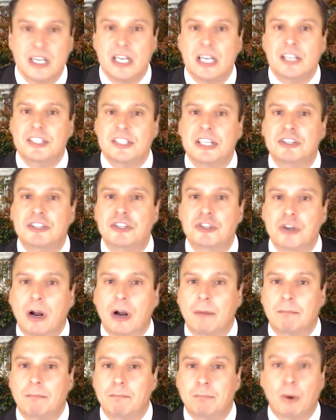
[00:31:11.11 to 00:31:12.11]
since
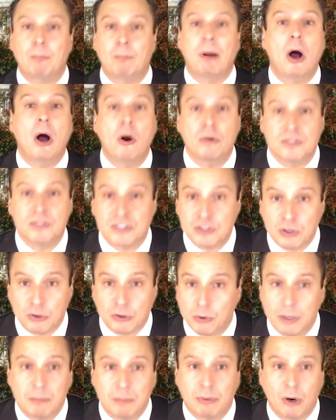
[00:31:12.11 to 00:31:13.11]
Trump proposed the
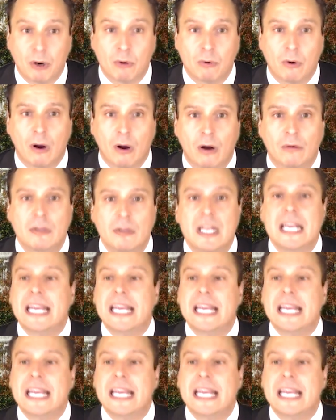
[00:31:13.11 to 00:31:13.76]
quid pro quo.